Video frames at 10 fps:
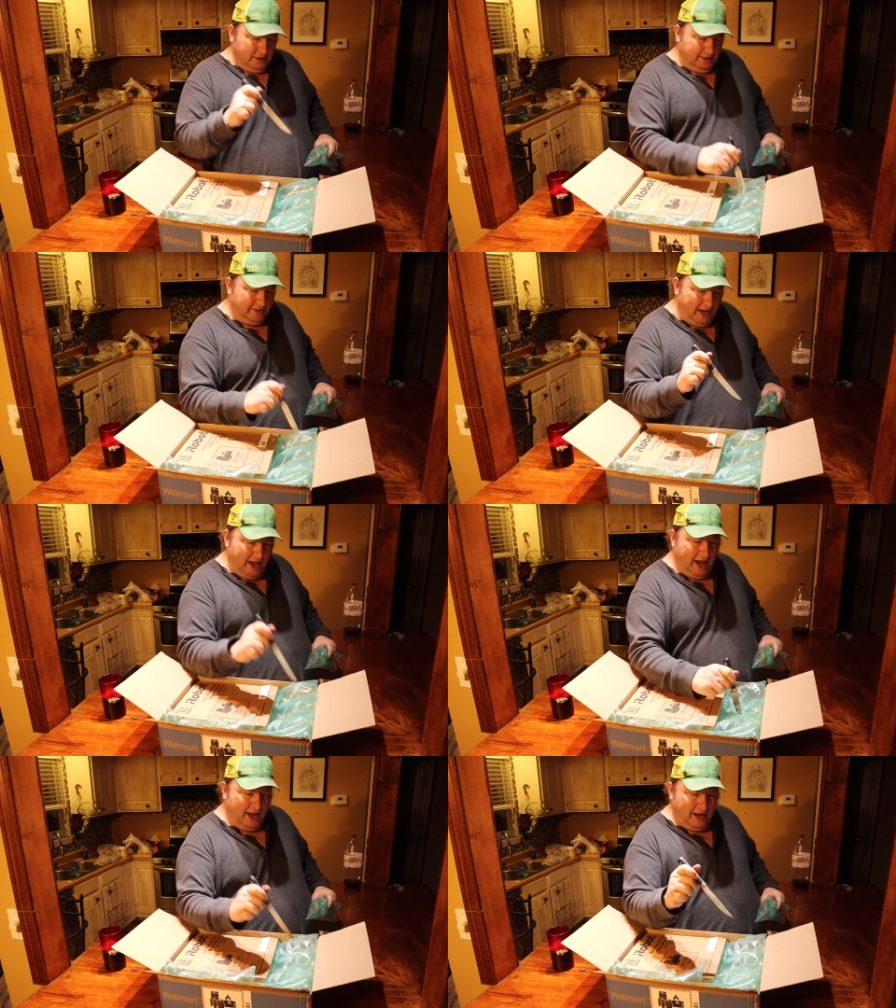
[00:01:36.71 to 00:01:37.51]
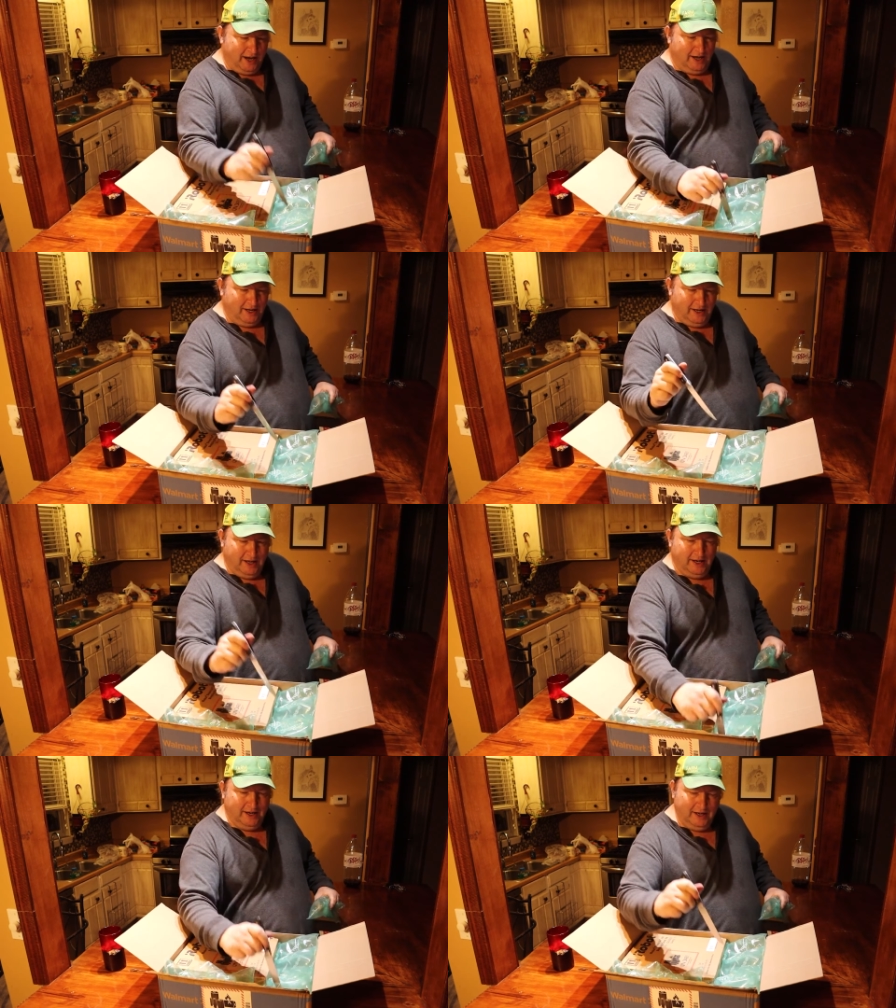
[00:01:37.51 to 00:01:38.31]
Die.
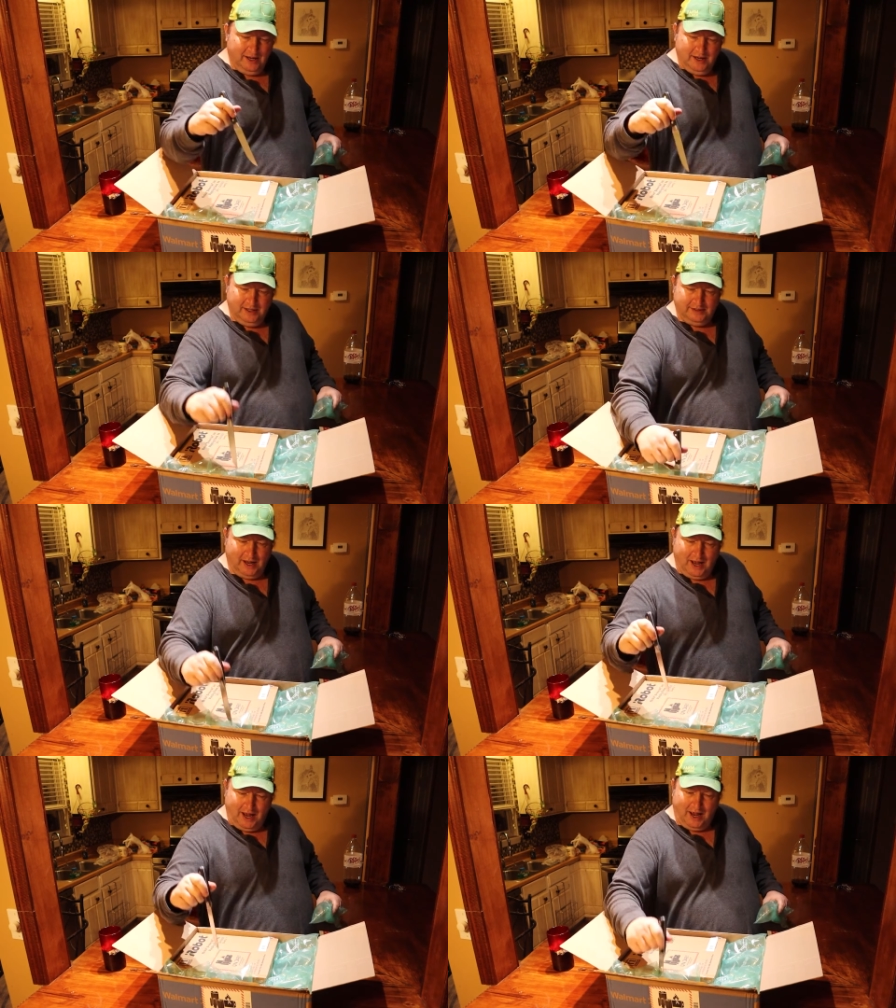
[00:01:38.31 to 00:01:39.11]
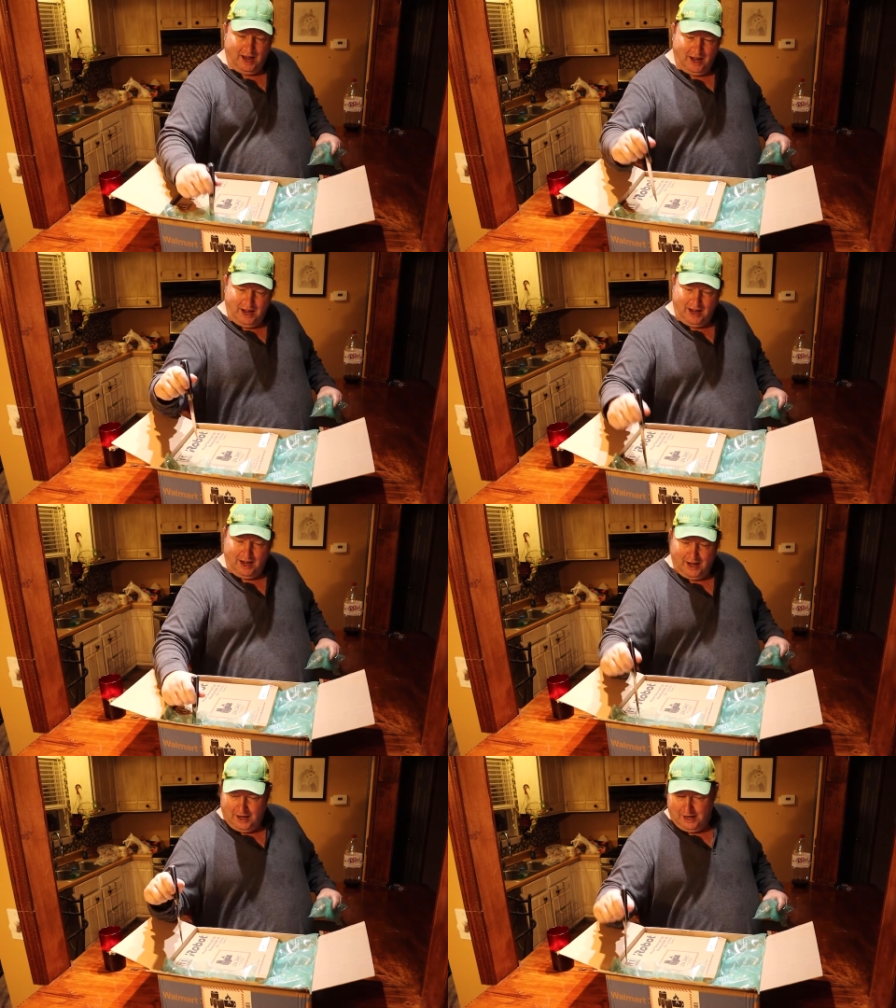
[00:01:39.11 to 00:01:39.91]

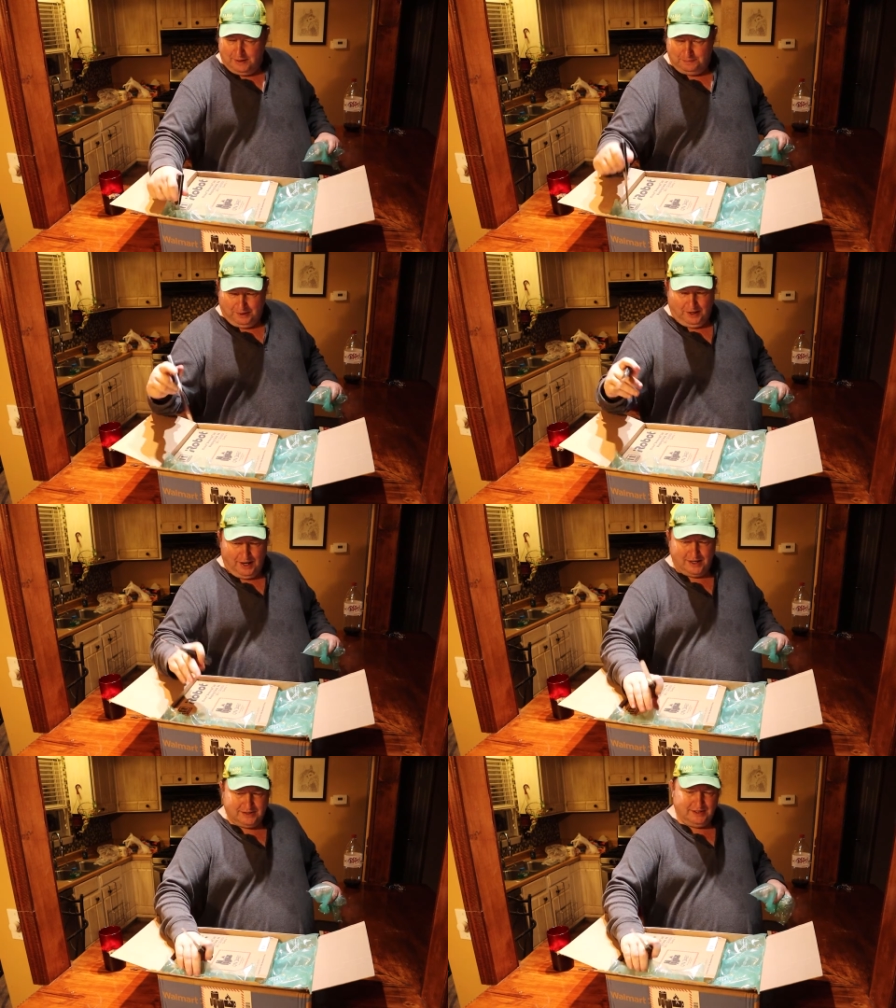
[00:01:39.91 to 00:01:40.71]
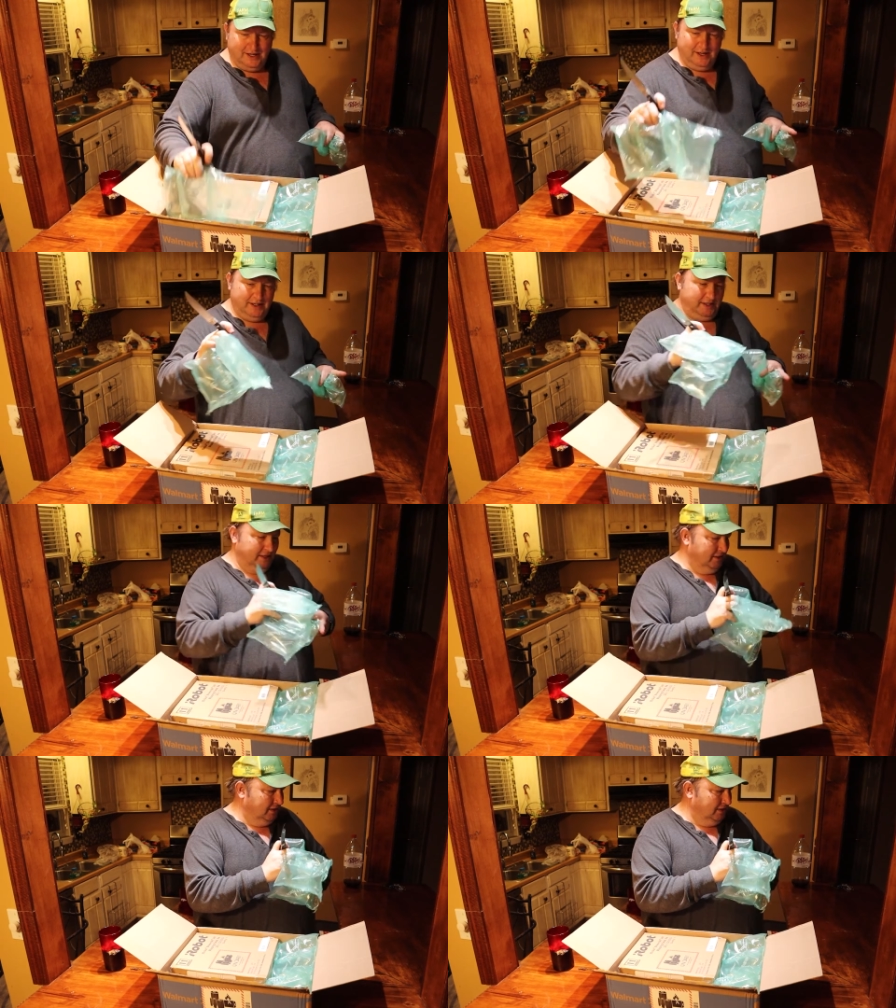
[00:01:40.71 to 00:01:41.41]
Die. Plastic.